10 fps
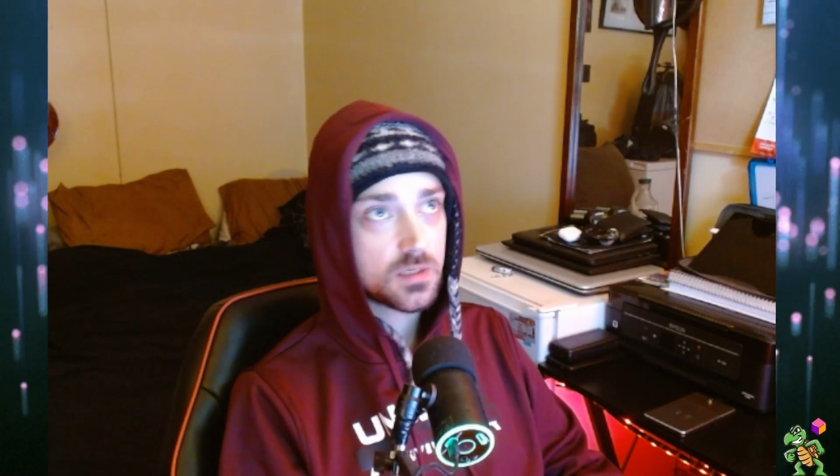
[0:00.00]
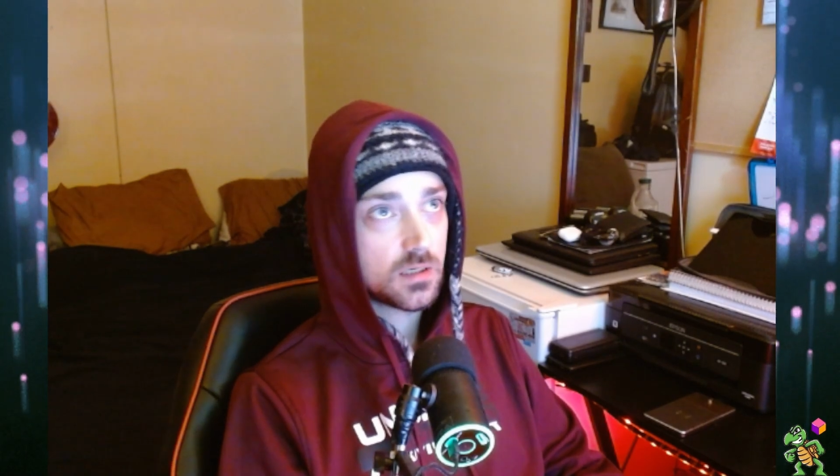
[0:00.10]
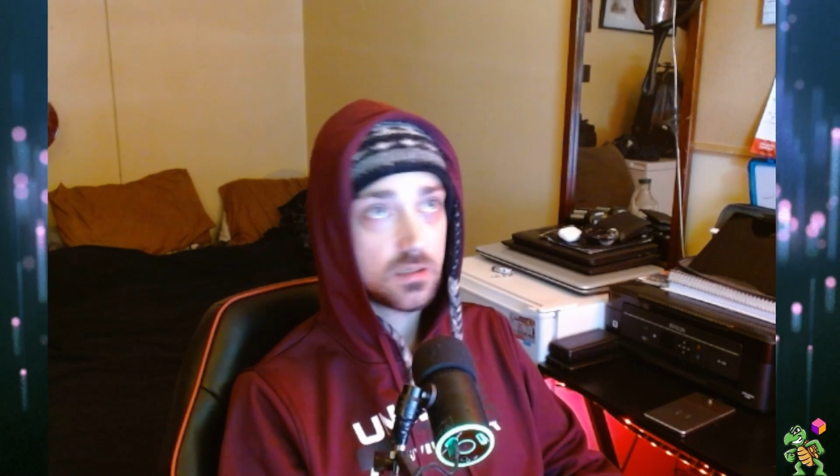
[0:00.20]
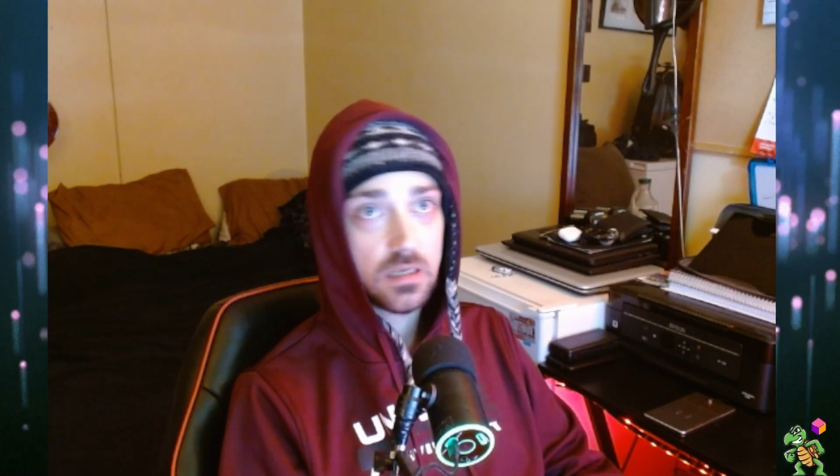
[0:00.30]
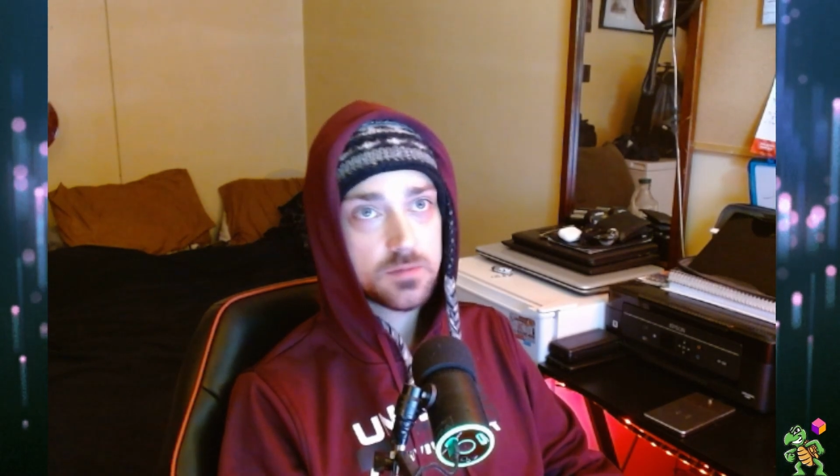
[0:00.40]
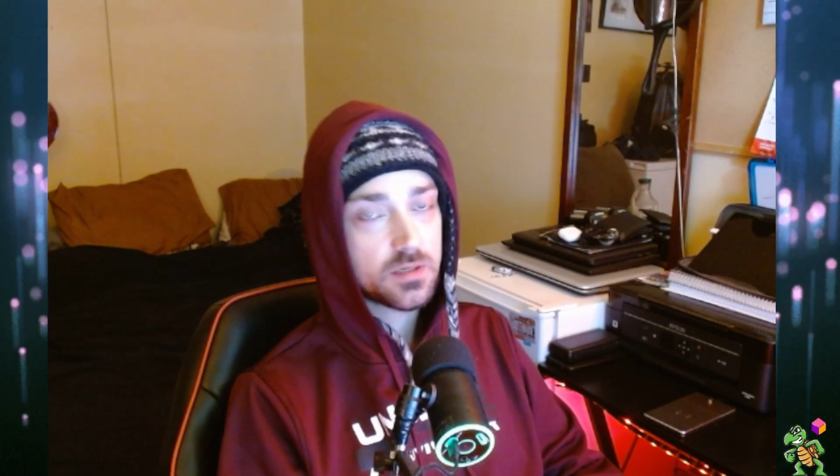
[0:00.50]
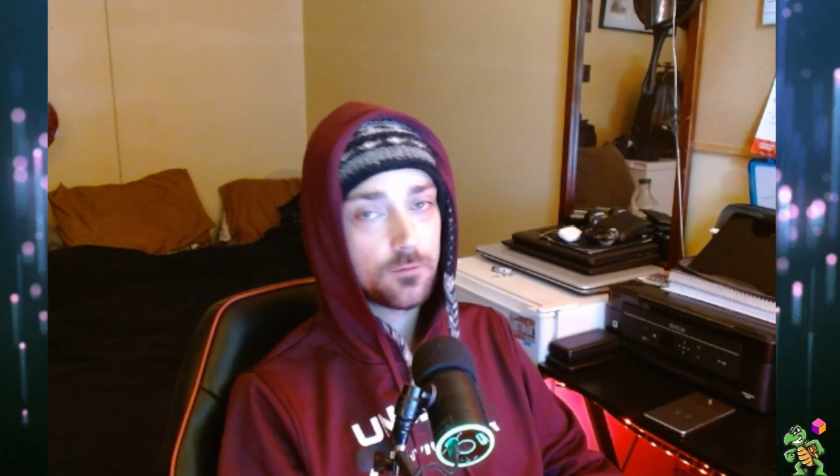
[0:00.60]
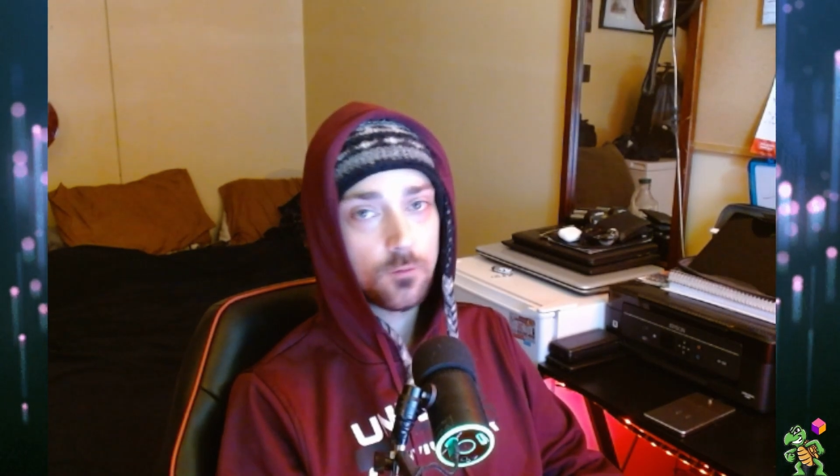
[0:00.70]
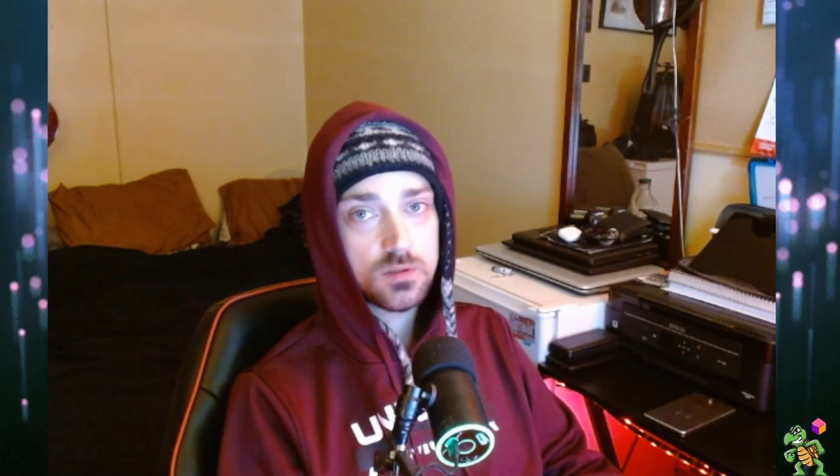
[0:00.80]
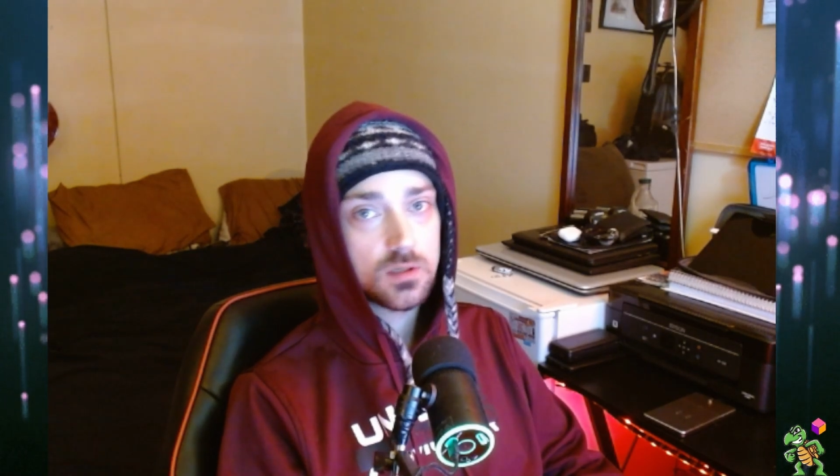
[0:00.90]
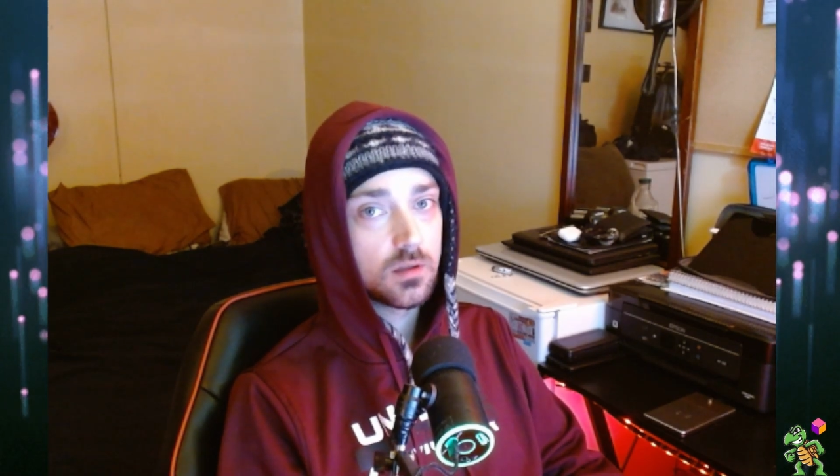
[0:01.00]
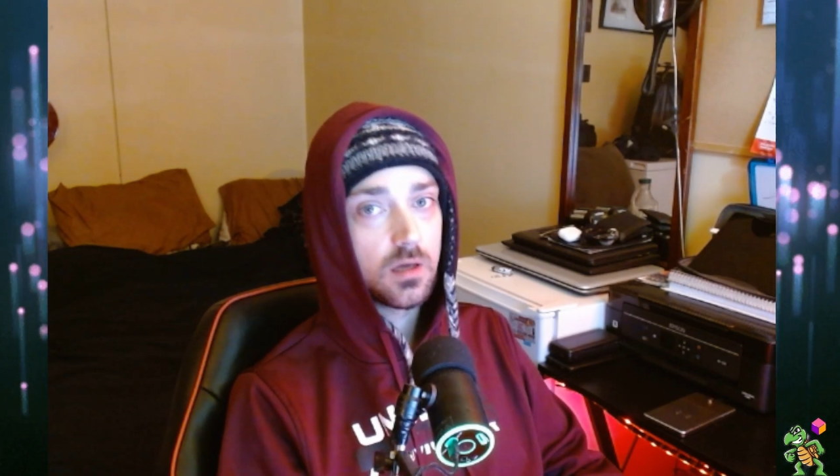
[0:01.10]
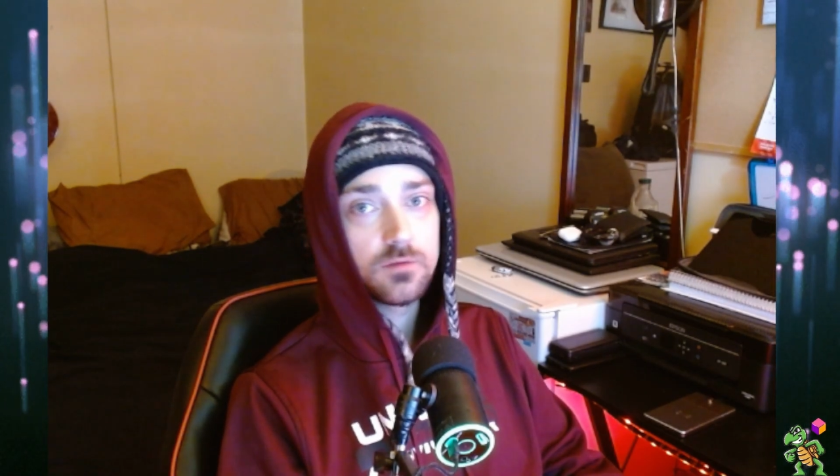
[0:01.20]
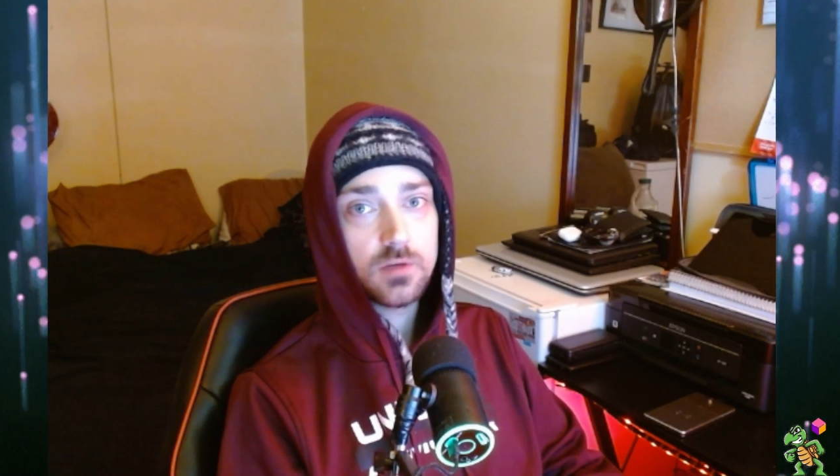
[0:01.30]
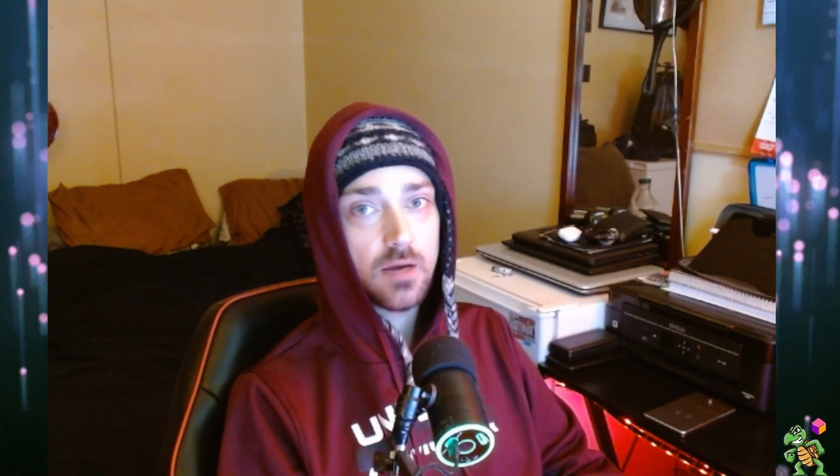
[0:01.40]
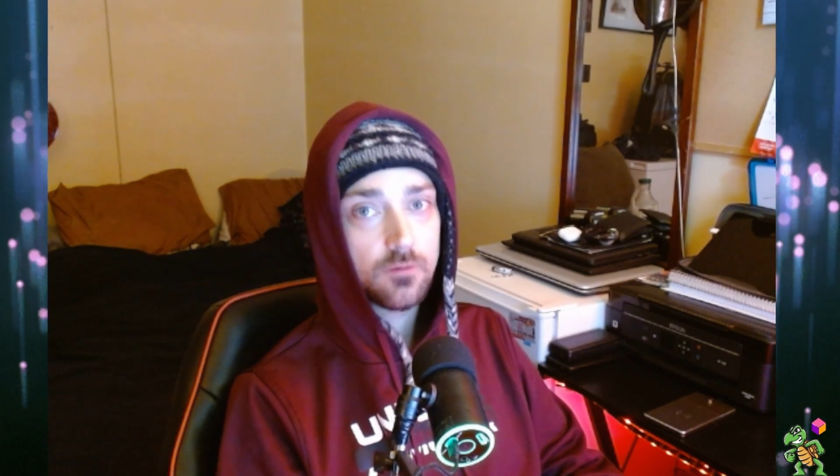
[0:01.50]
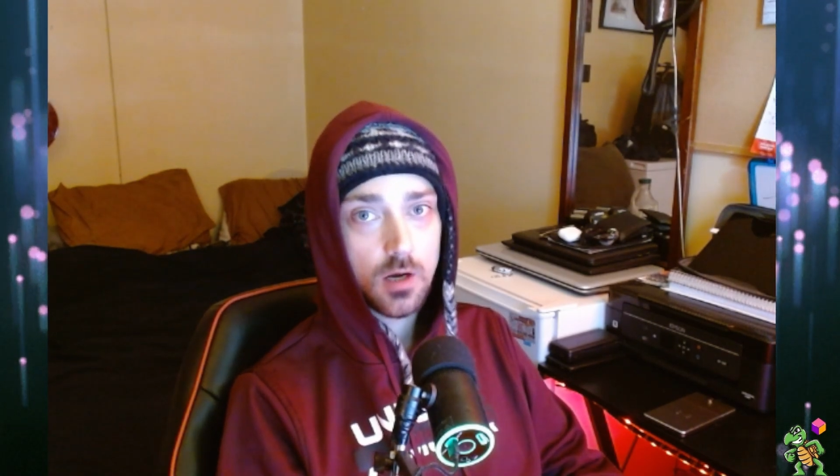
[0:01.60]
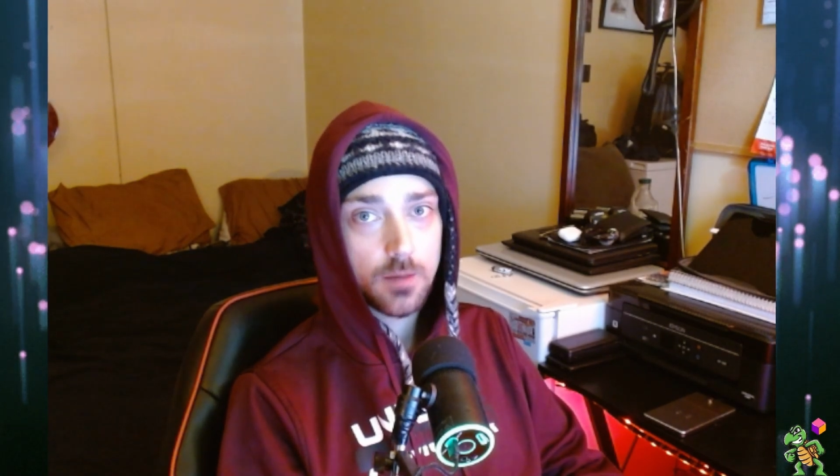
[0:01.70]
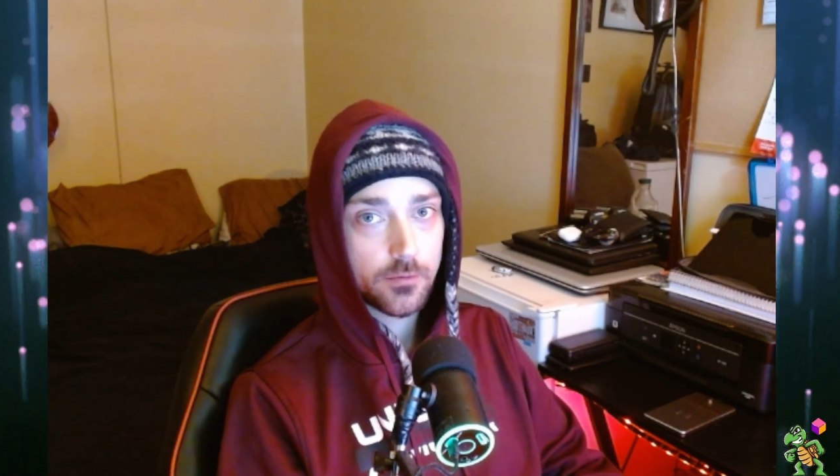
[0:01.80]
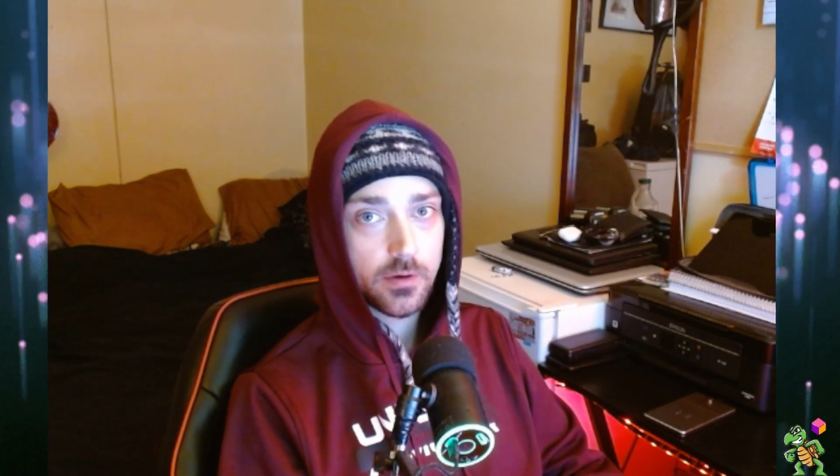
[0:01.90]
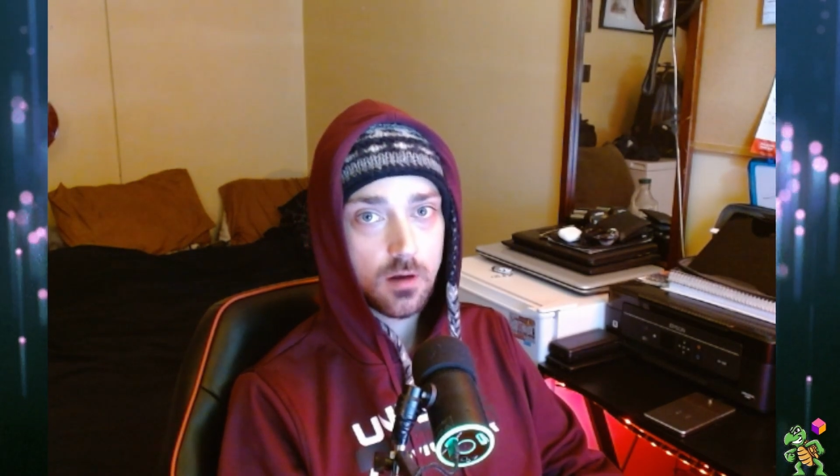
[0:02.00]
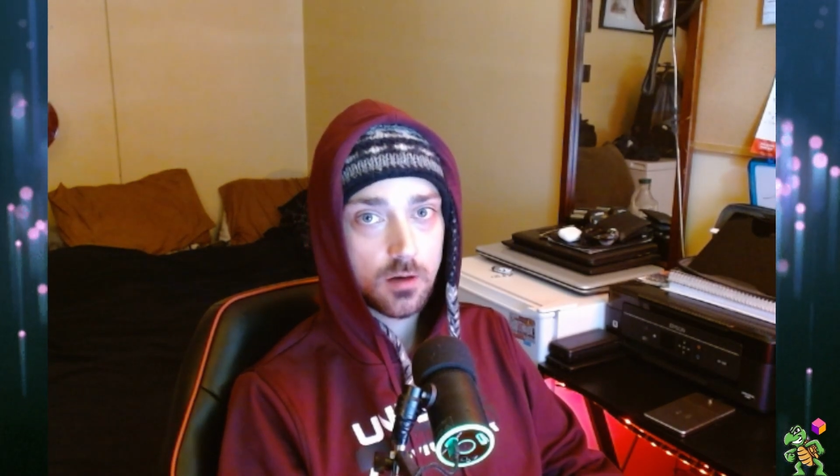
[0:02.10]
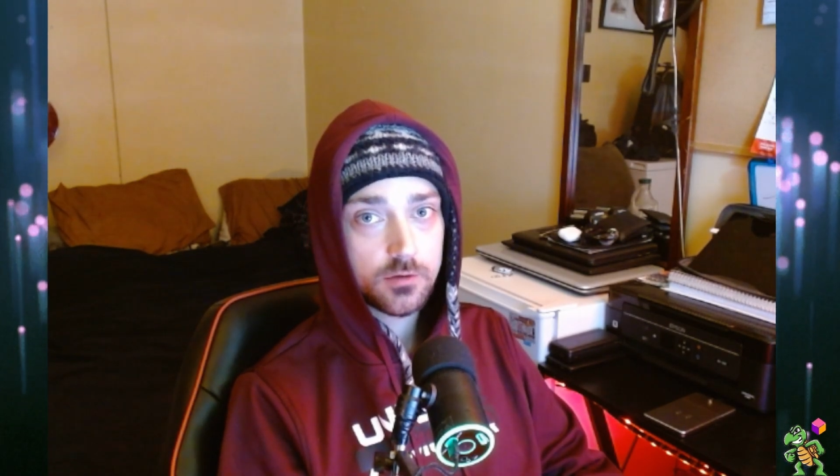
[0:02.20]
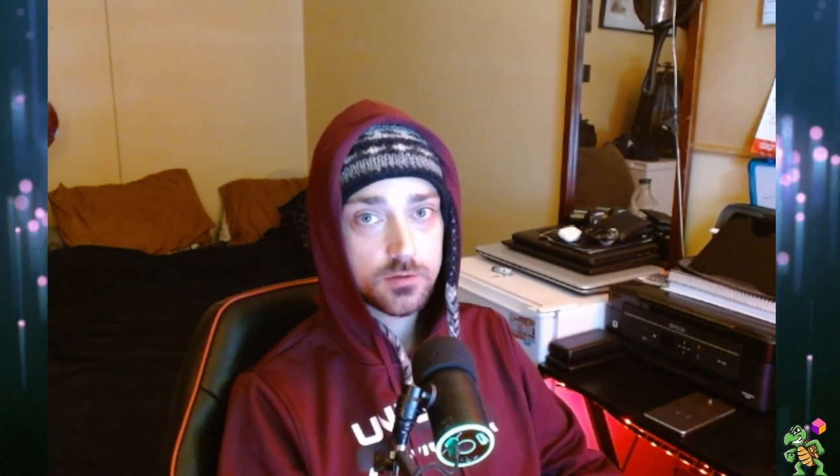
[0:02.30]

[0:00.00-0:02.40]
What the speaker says: Like games like Forza love to have copyright audio,